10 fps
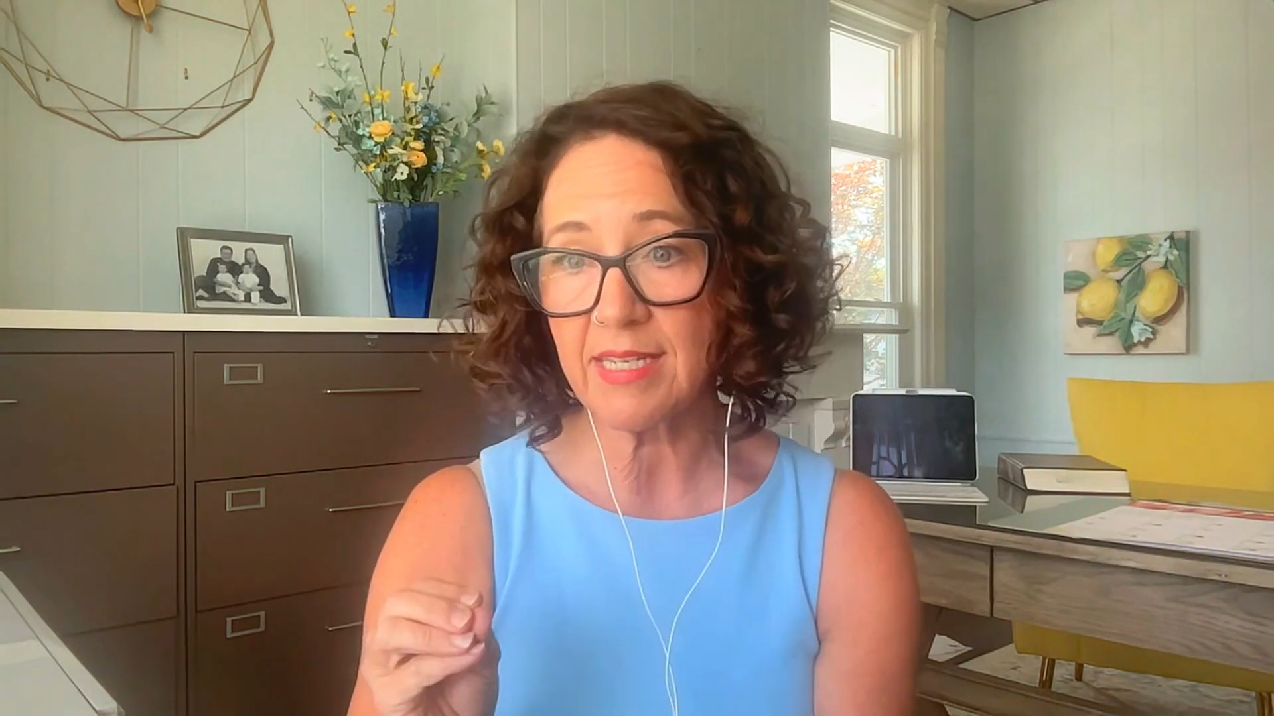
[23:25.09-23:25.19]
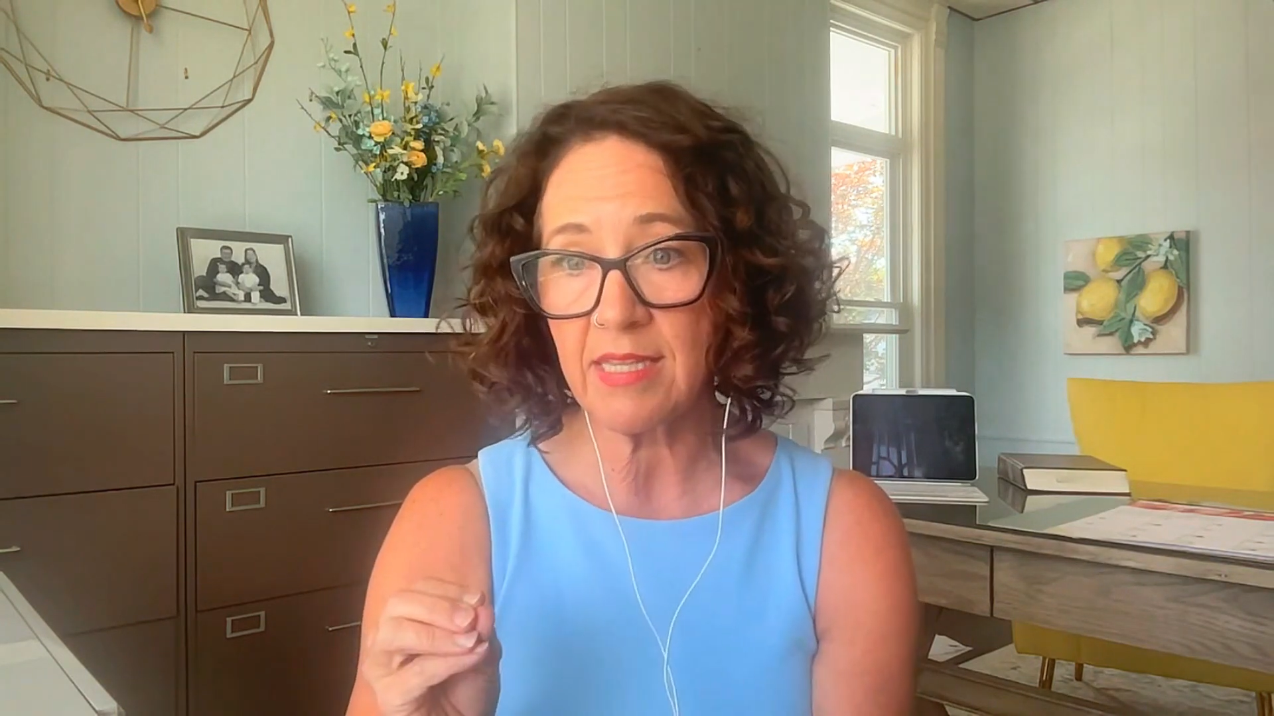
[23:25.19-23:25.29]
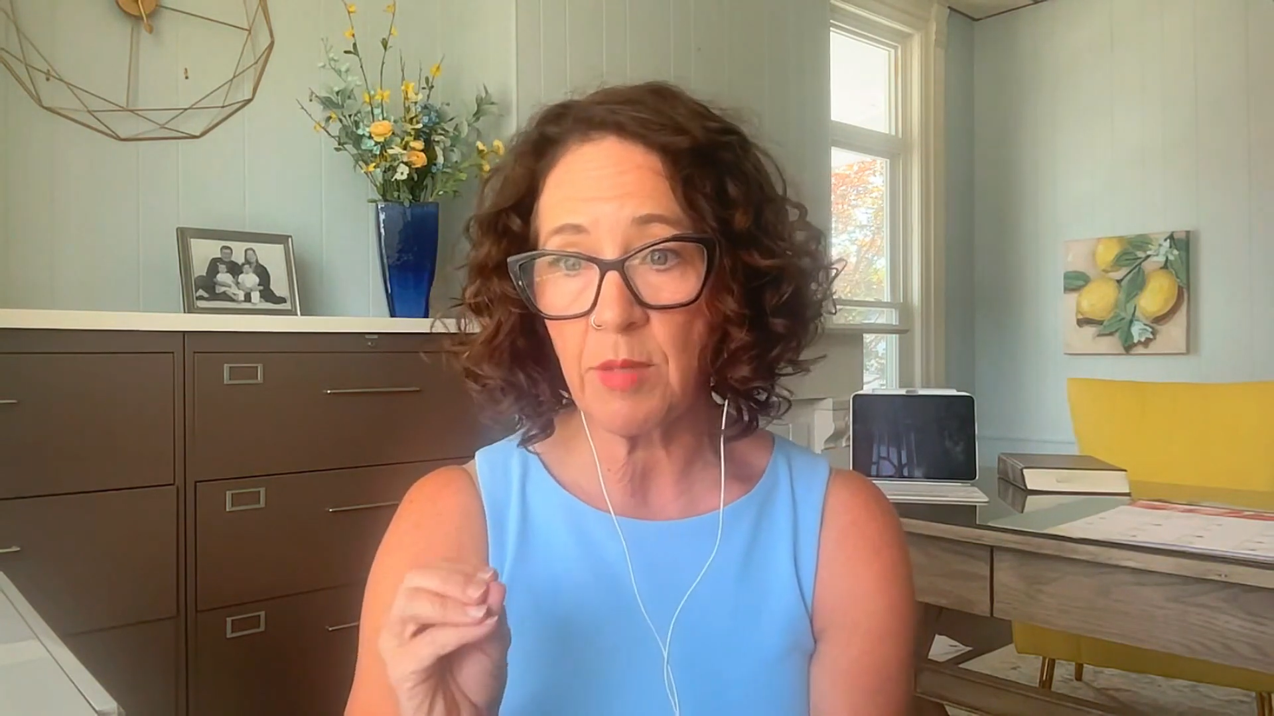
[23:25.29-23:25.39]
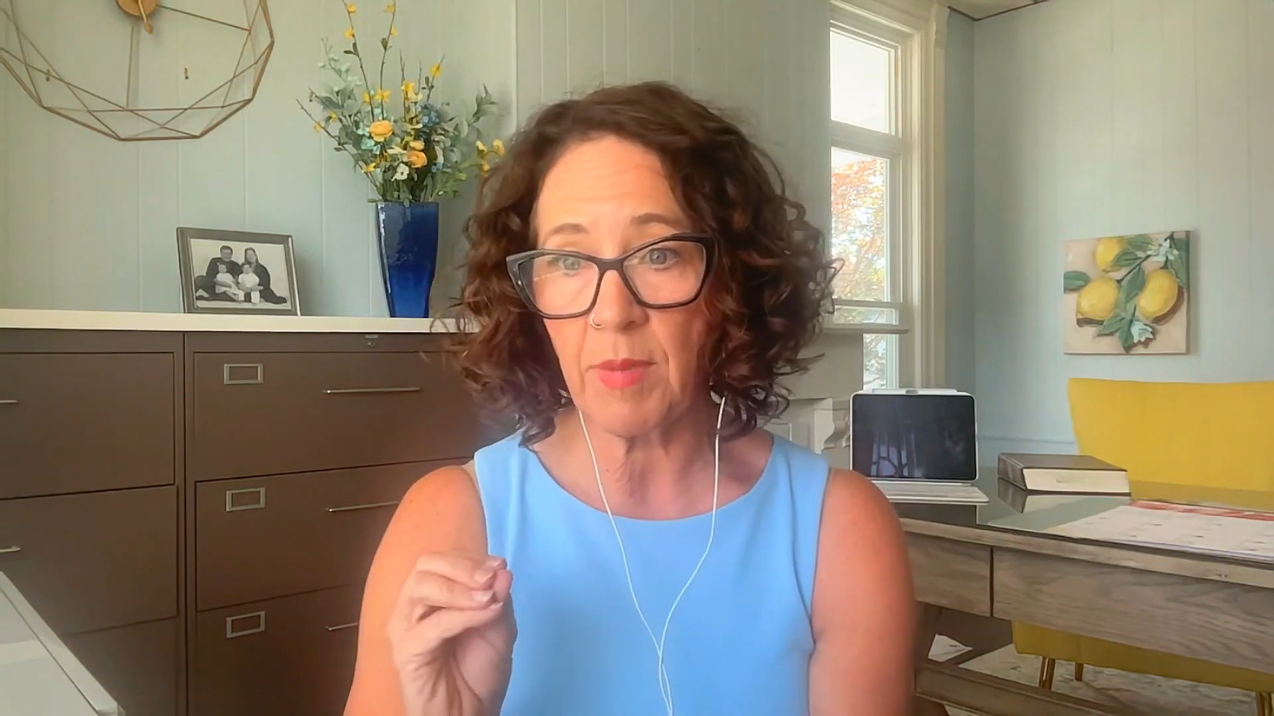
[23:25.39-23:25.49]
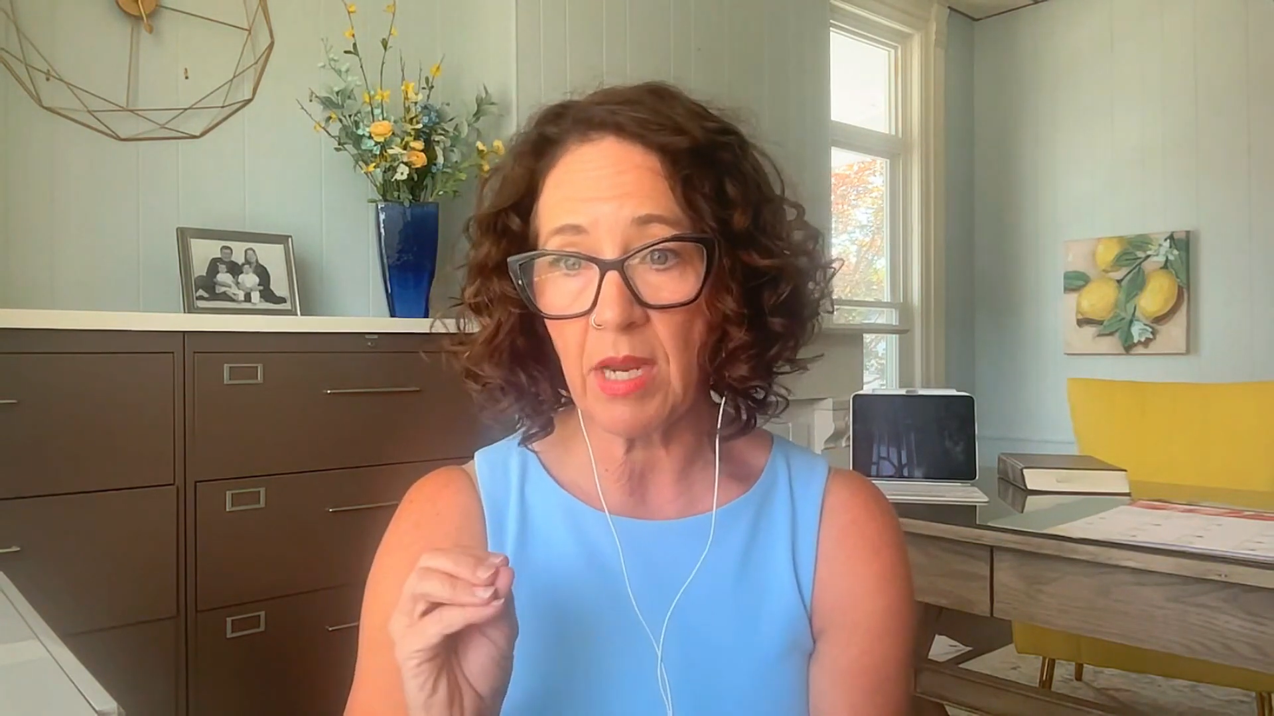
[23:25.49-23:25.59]
in
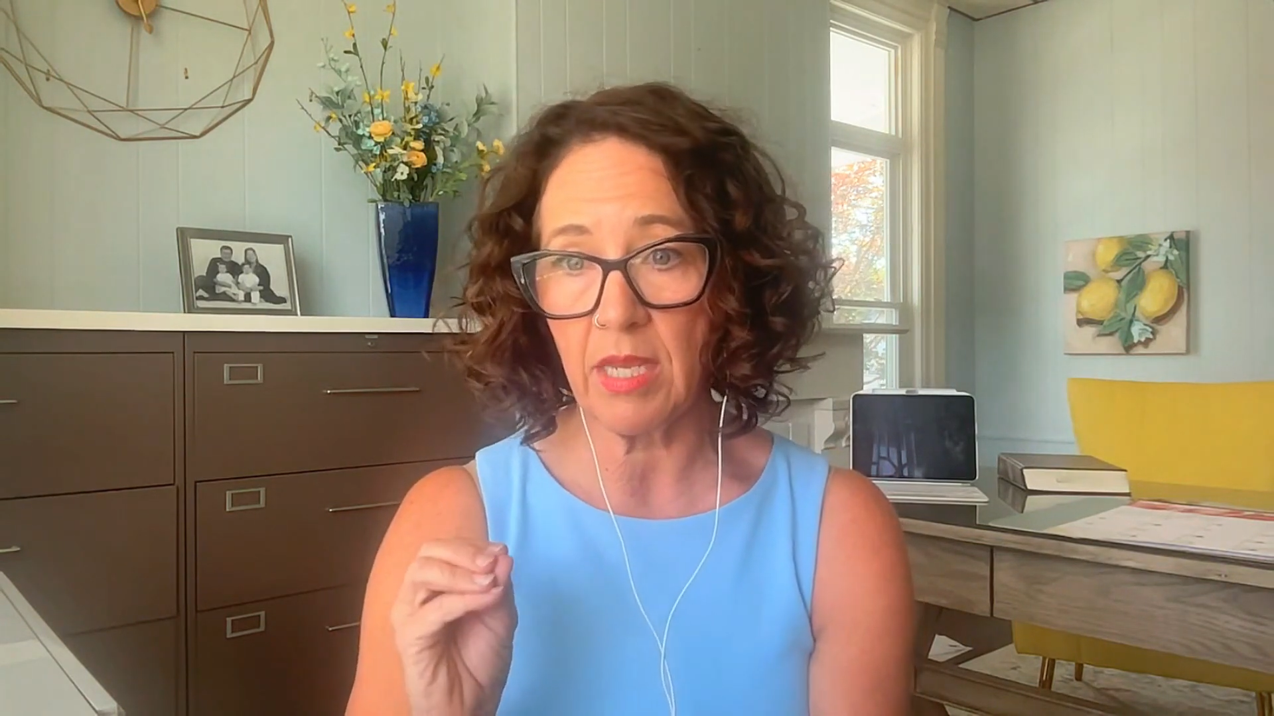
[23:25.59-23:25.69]
the